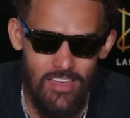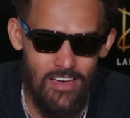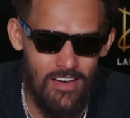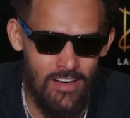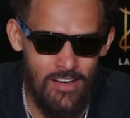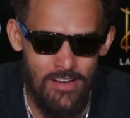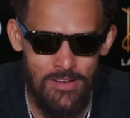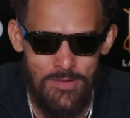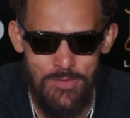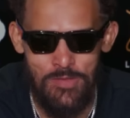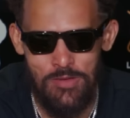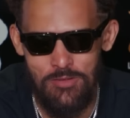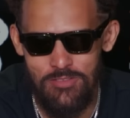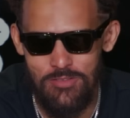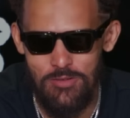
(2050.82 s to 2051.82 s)

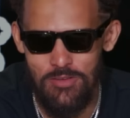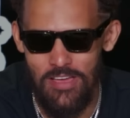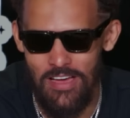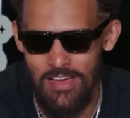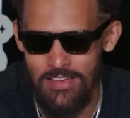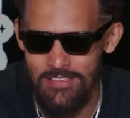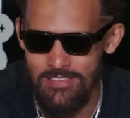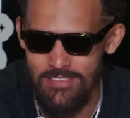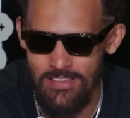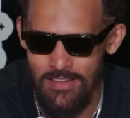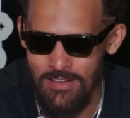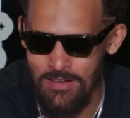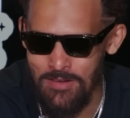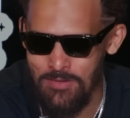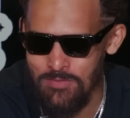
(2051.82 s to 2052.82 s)
Those two guys
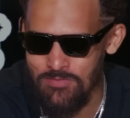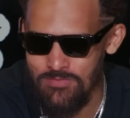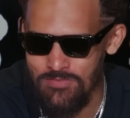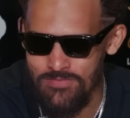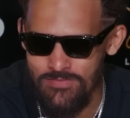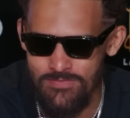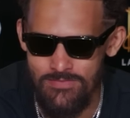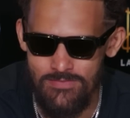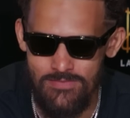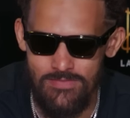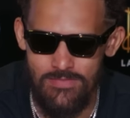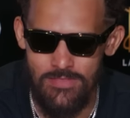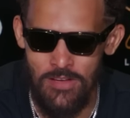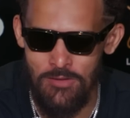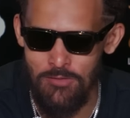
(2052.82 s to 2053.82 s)

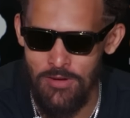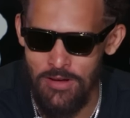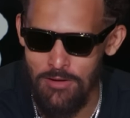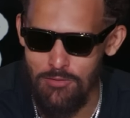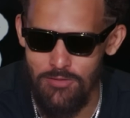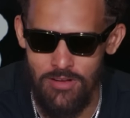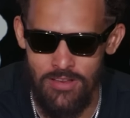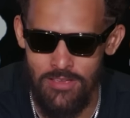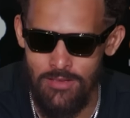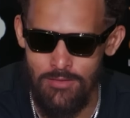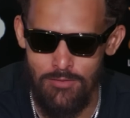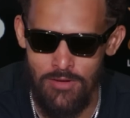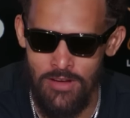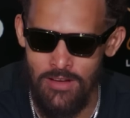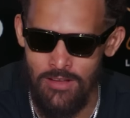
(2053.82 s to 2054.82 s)
are very funny,
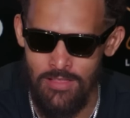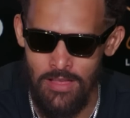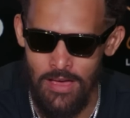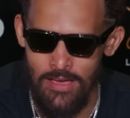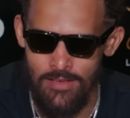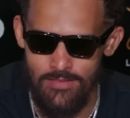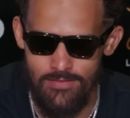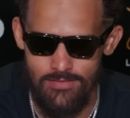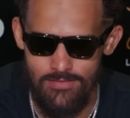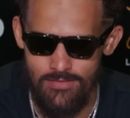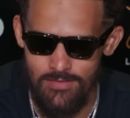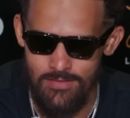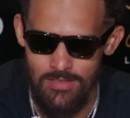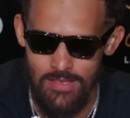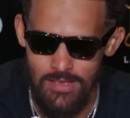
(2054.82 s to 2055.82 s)
very like
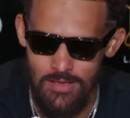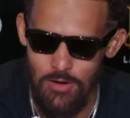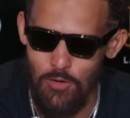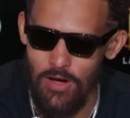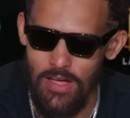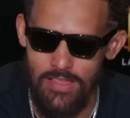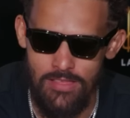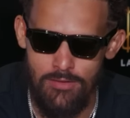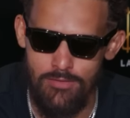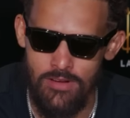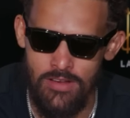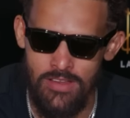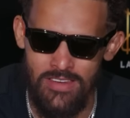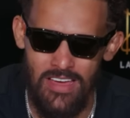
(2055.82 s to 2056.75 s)
quietly funny.